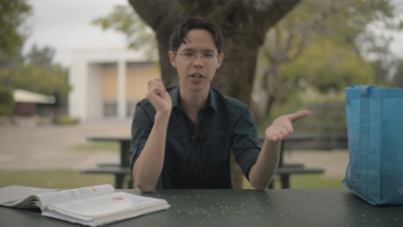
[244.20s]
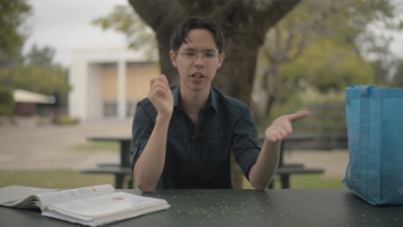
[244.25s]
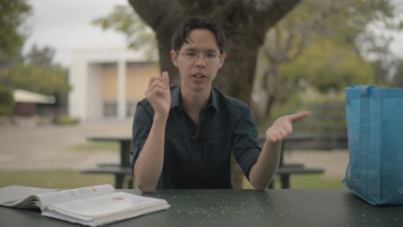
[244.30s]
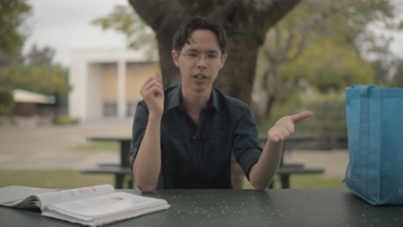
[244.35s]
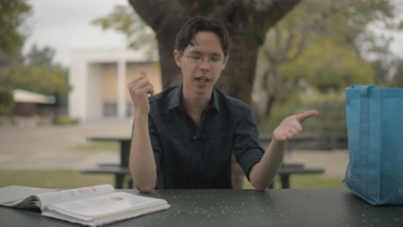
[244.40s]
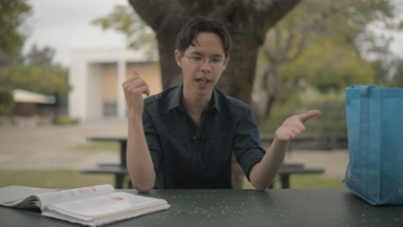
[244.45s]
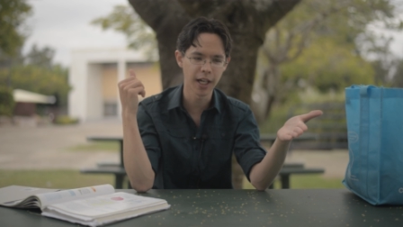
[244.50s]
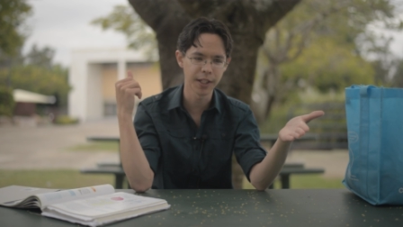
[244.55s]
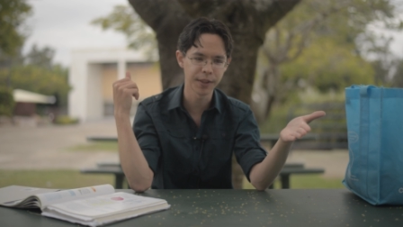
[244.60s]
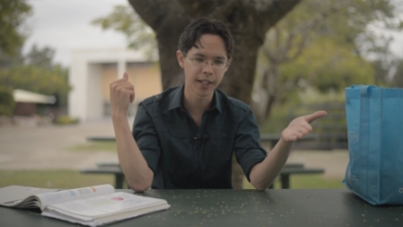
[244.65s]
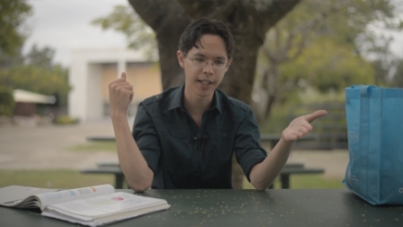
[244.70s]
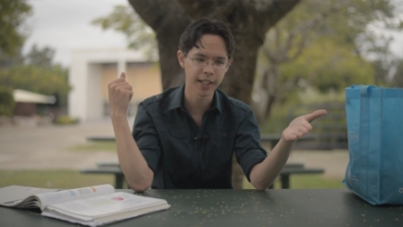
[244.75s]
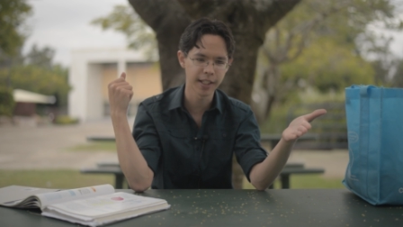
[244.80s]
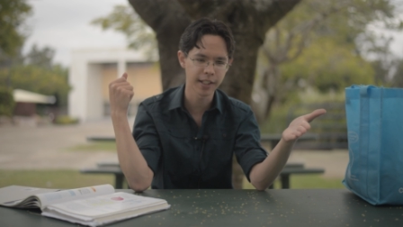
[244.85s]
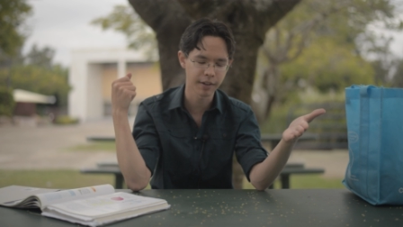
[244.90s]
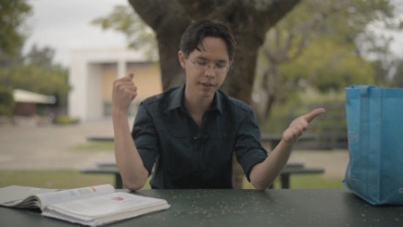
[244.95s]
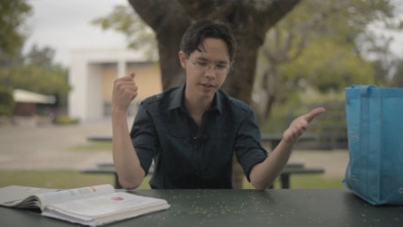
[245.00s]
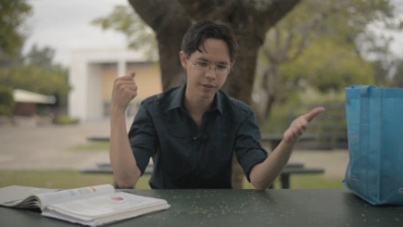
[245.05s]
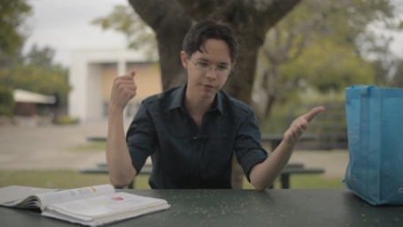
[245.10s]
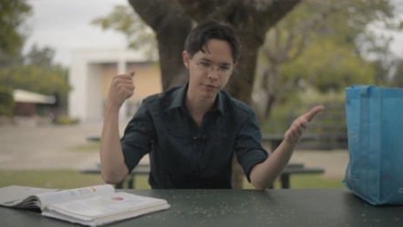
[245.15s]
collide, they
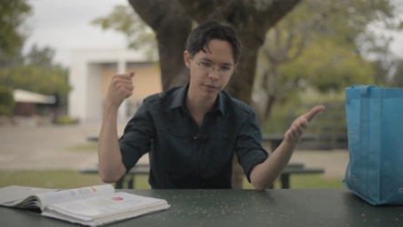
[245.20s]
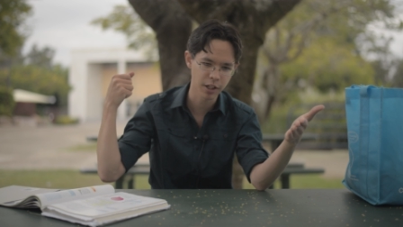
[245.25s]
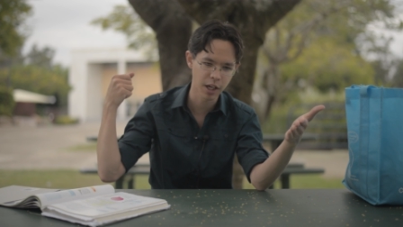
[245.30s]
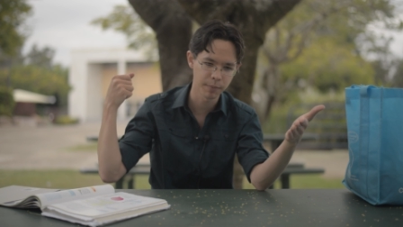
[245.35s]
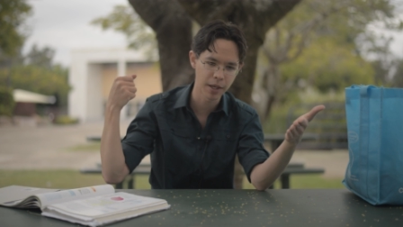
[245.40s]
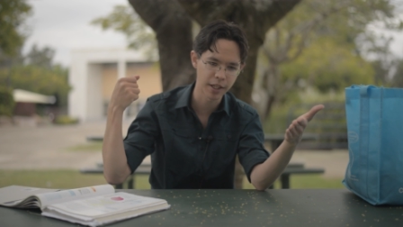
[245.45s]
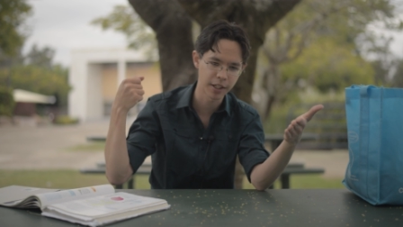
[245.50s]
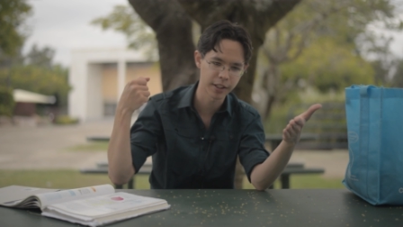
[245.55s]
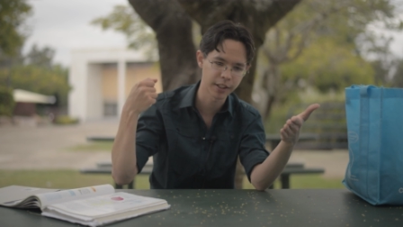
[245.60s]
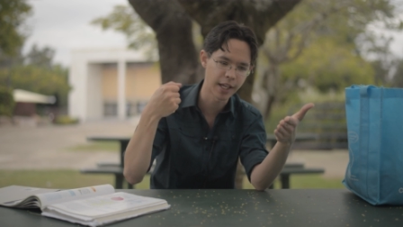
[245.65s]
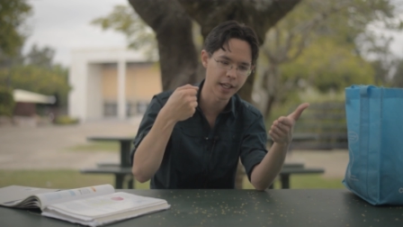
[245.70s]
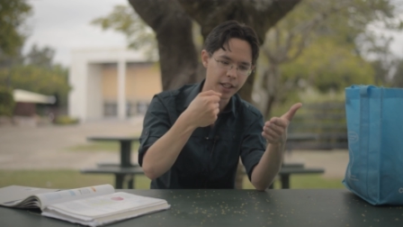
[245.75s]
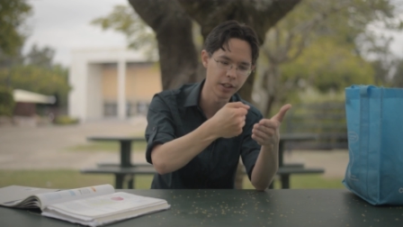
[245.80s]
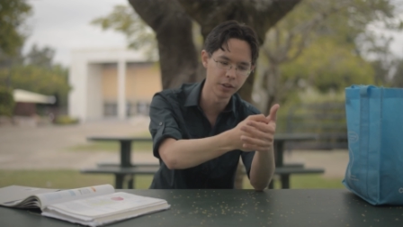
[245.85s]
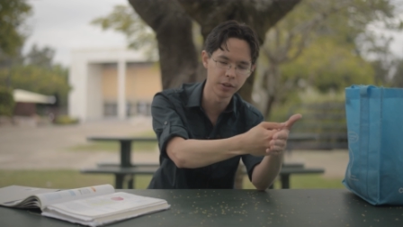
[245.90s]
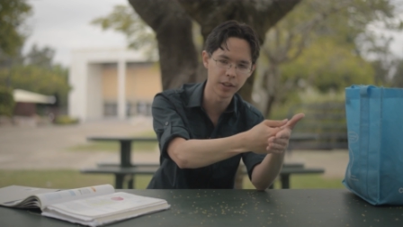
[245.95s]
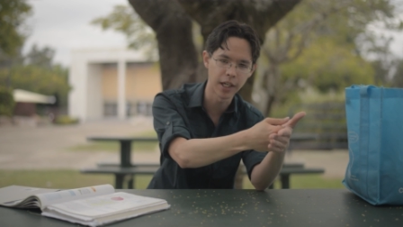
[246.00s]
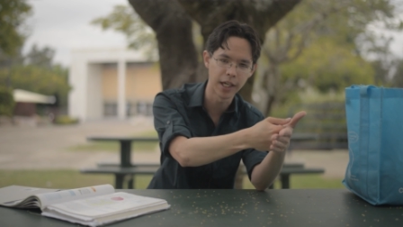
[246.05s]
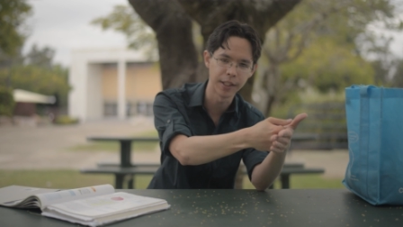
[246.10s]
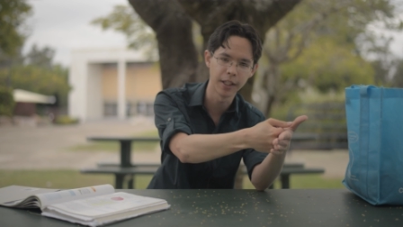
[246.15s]
kind of come at an
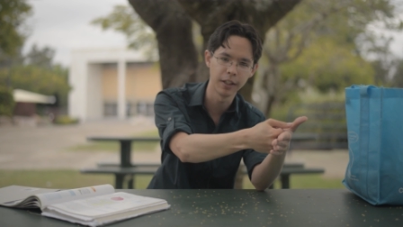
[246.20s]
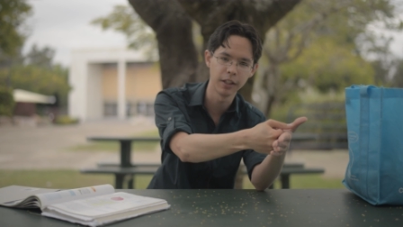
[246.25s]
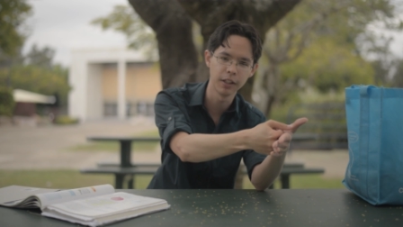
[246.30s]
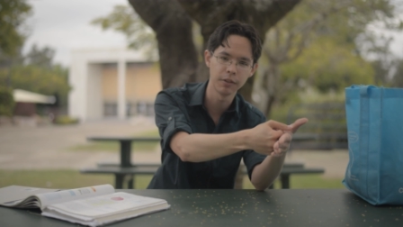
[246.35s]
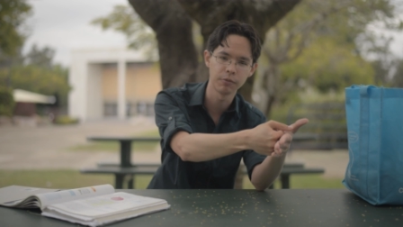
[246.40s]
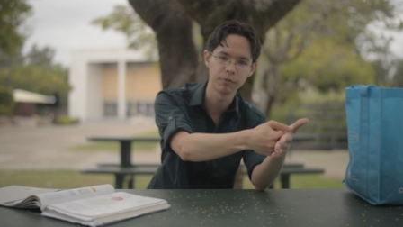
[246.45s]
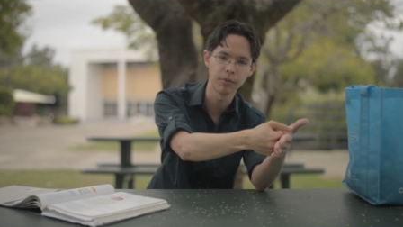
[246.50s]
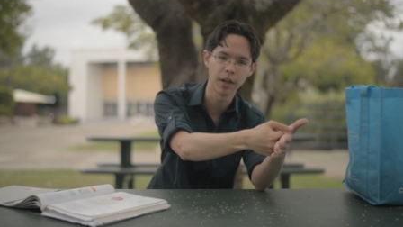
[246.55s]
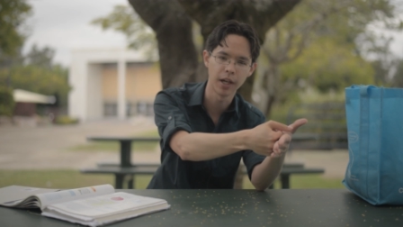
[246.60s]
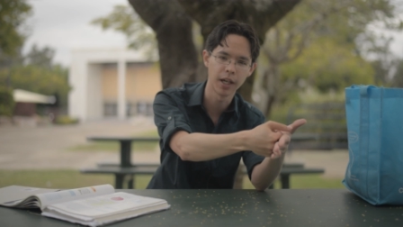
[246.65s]
angle and they